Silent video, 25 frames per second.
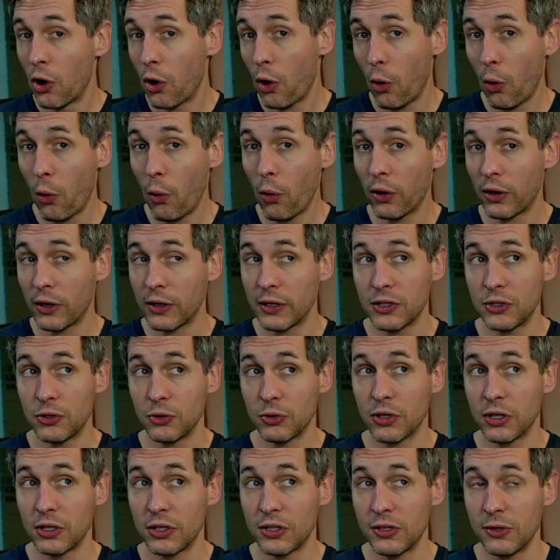Or you
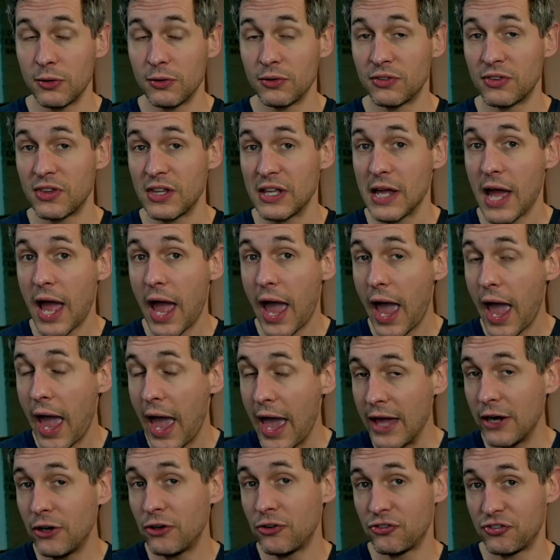could use the
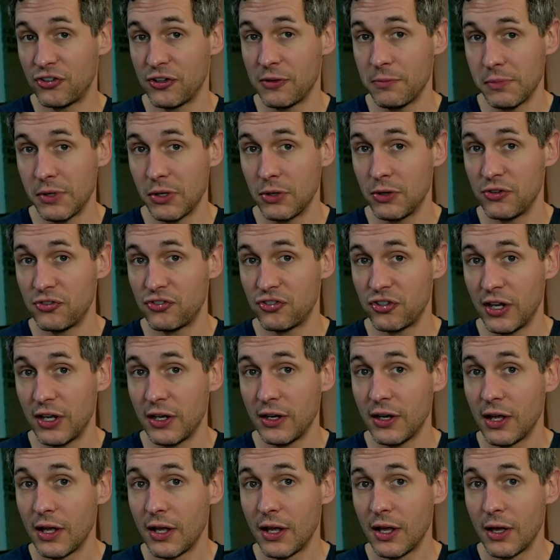energy
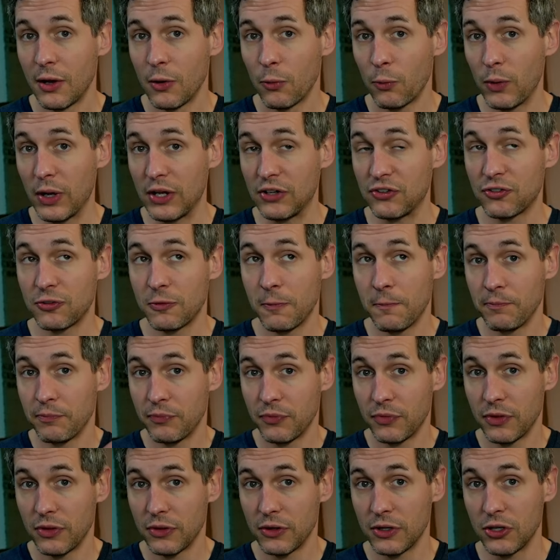mutagen, which
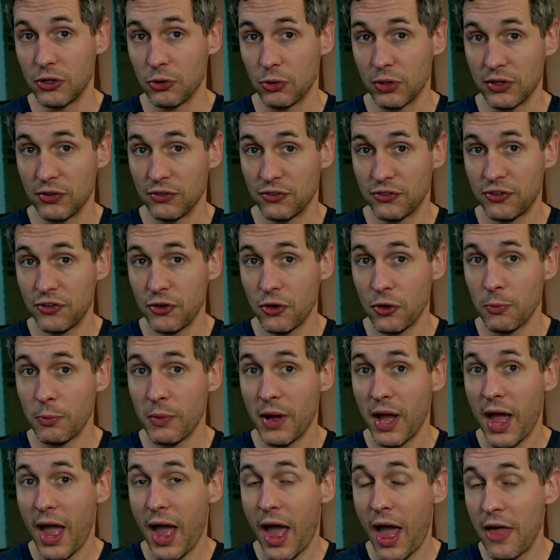you consume,
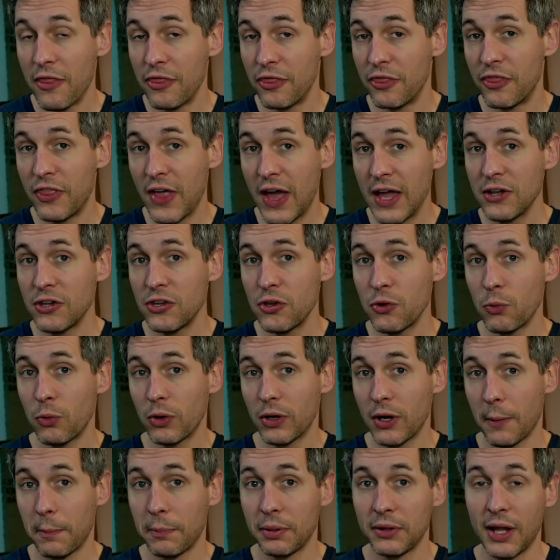and then you
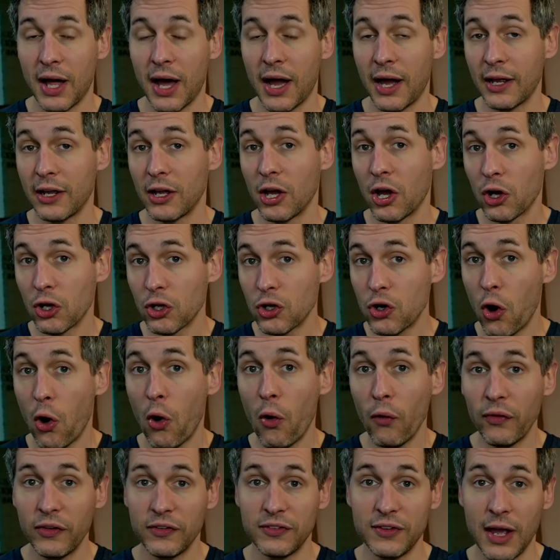would apply
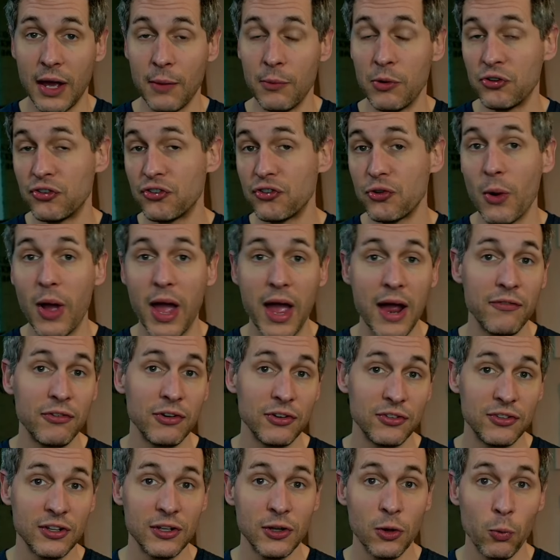cold damage to
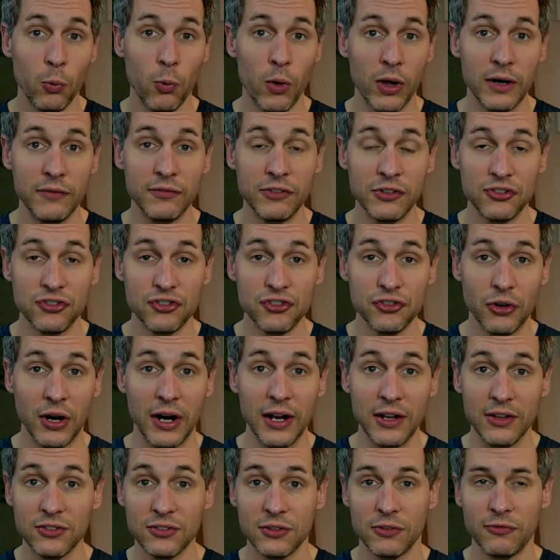every single one of your
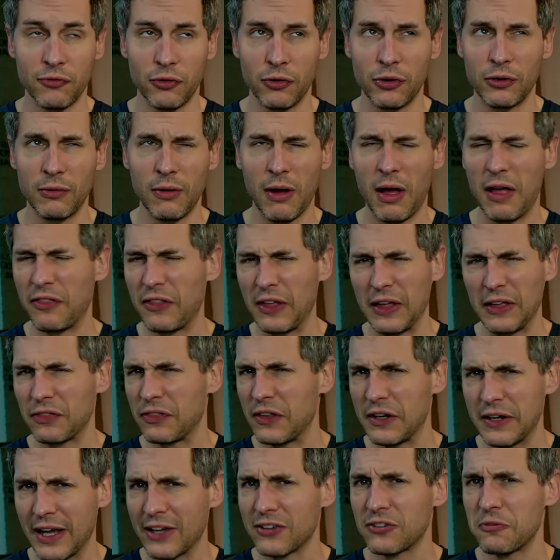strikes for, I think,
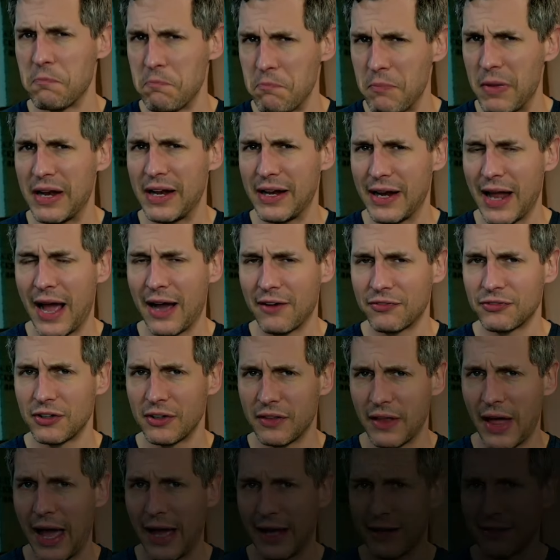the next minute after
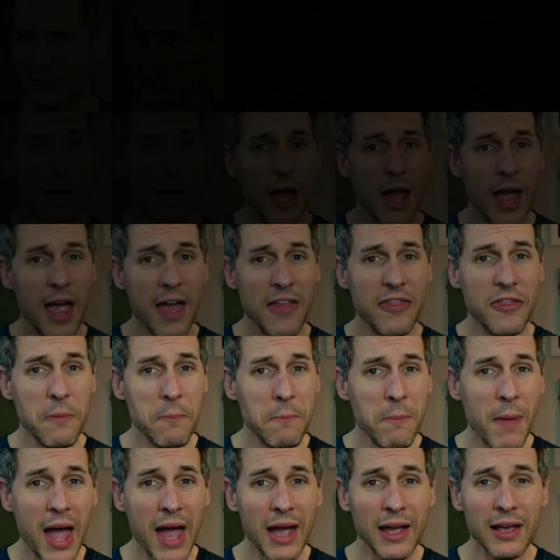that. And the
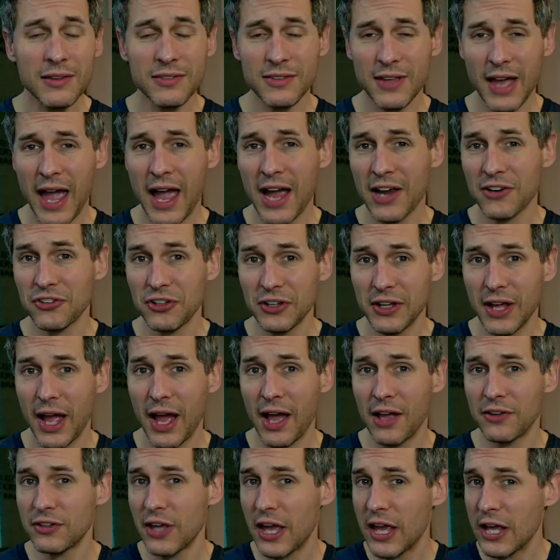Magus actually
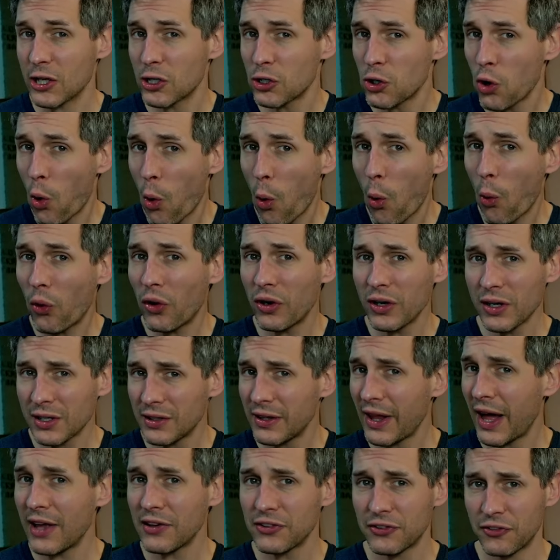has a core
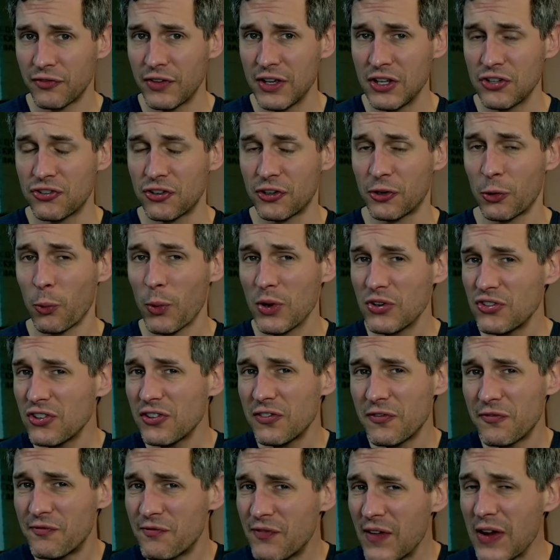class feature, which
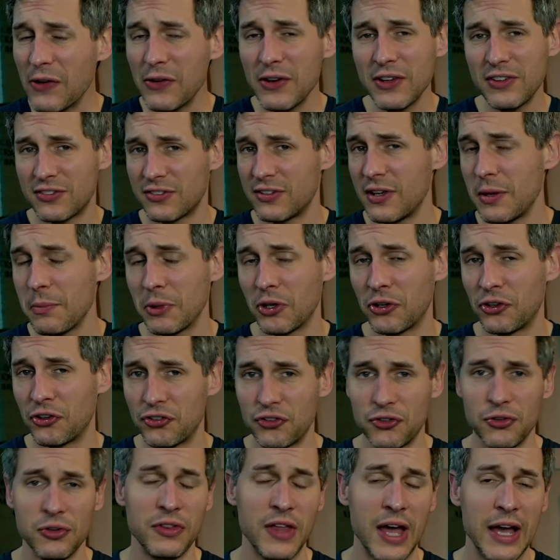is very similar
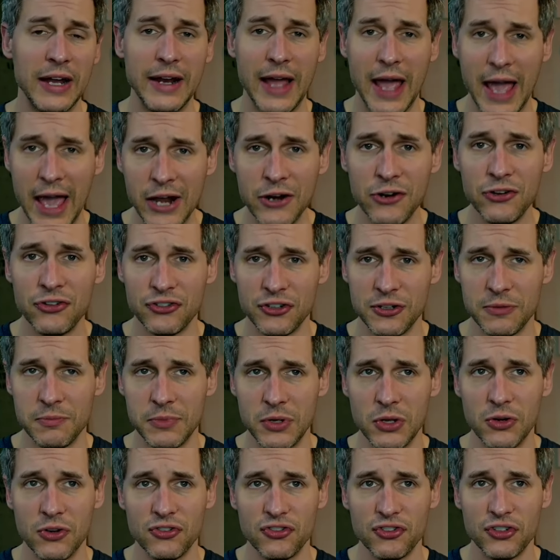to that energy
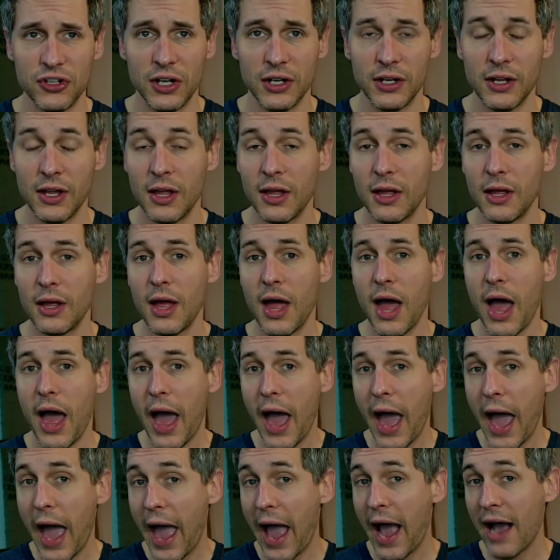mutagen.
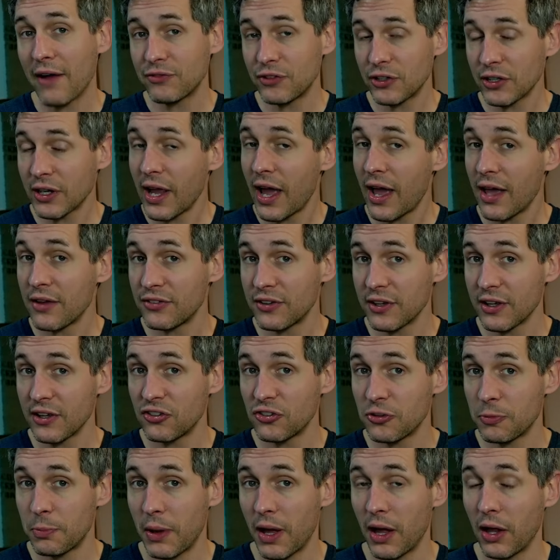After casting a
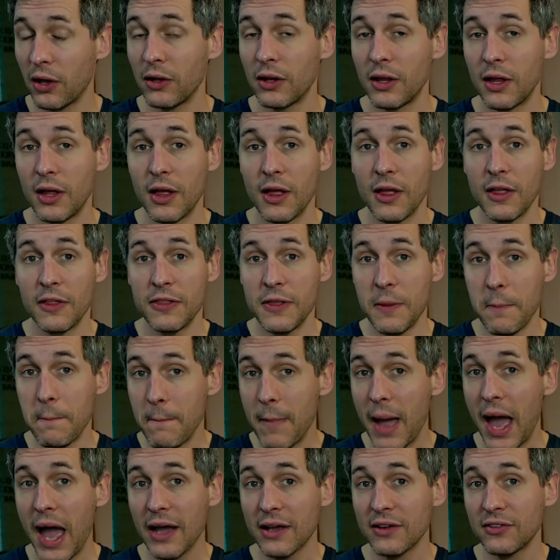spell, the
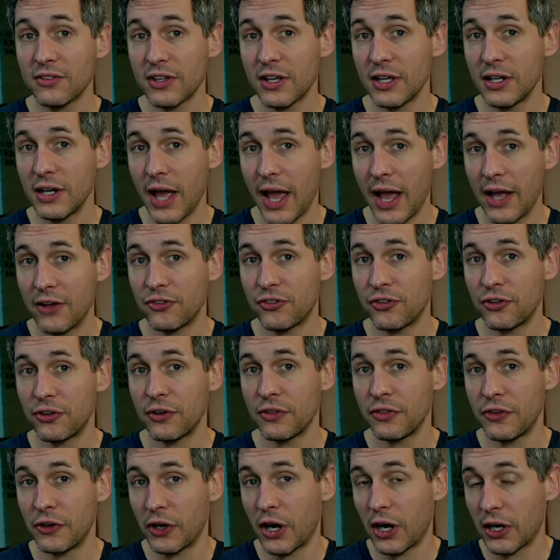Magus can enter
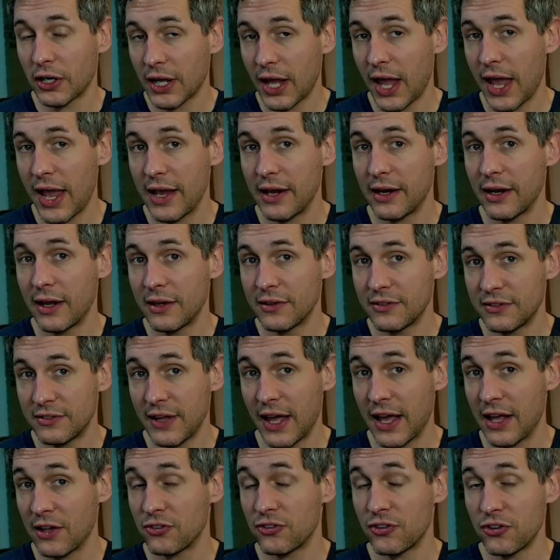their arcane
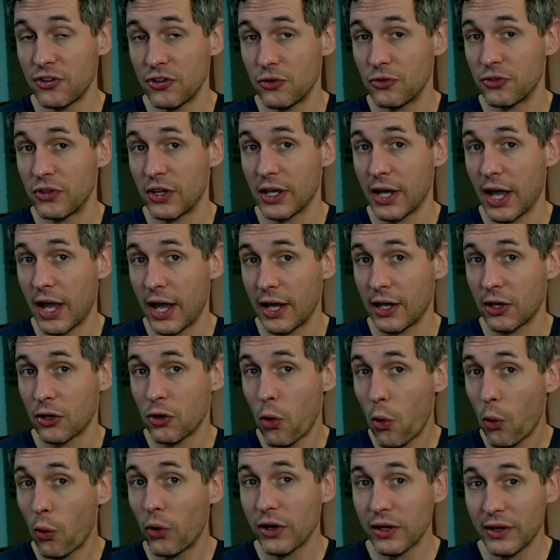stance using a
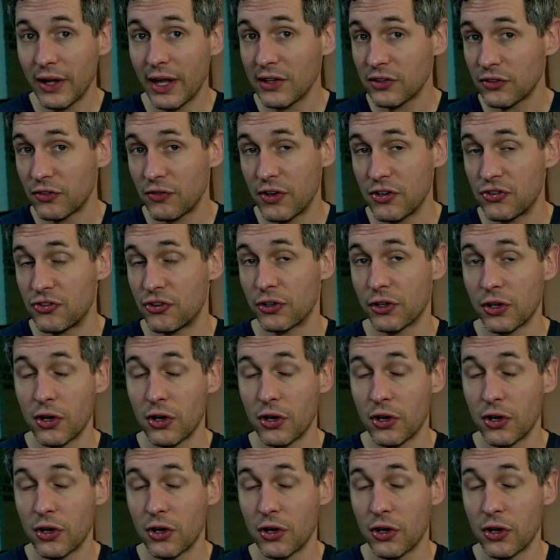core class feature